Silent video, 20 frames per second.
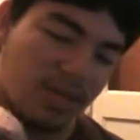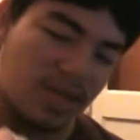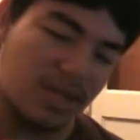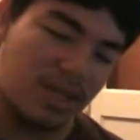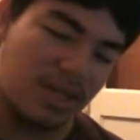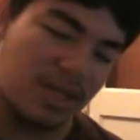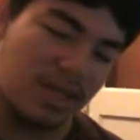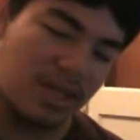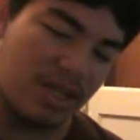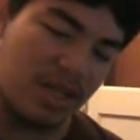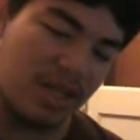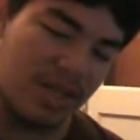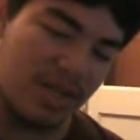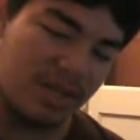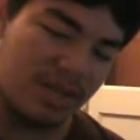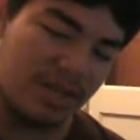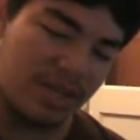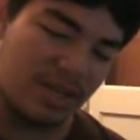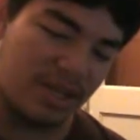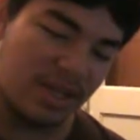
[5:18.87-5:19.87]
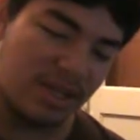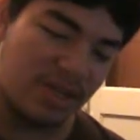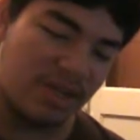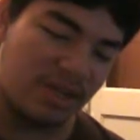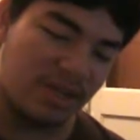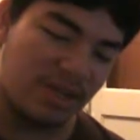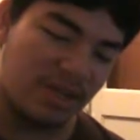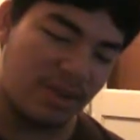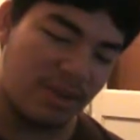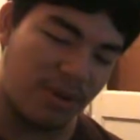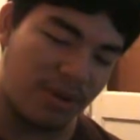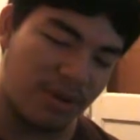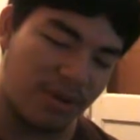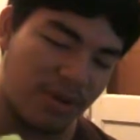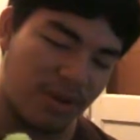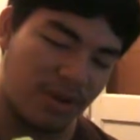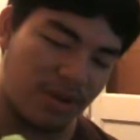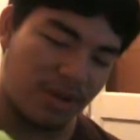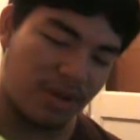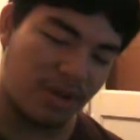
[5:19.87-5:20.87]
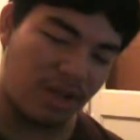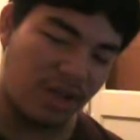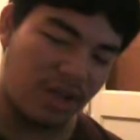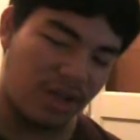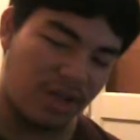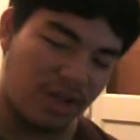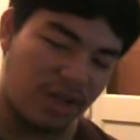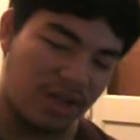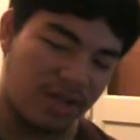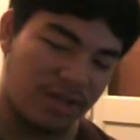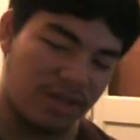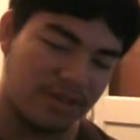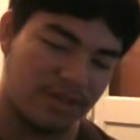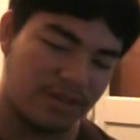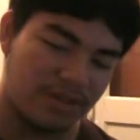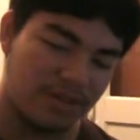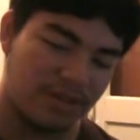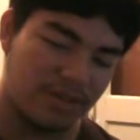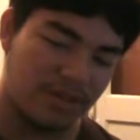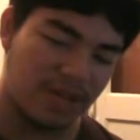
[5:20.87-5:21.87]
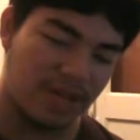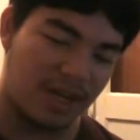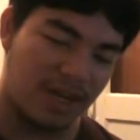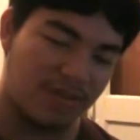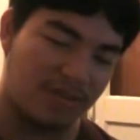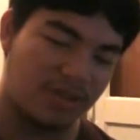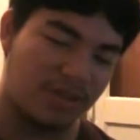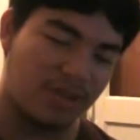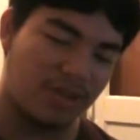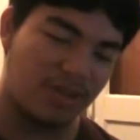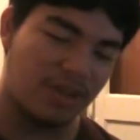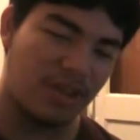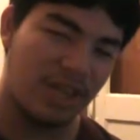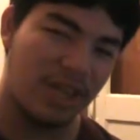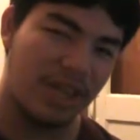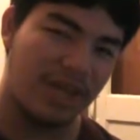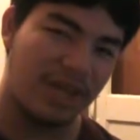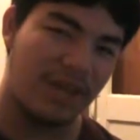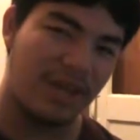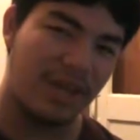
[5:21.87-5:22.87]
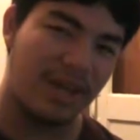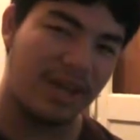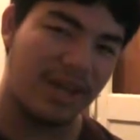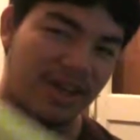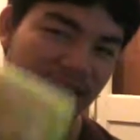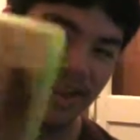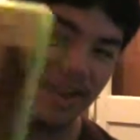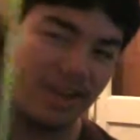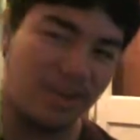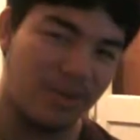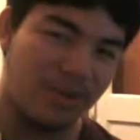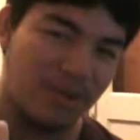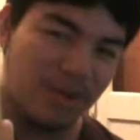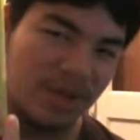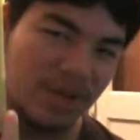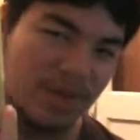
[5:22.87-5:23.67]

TT Games and Eidos have probably learned a lot, and I'm sure they can make a new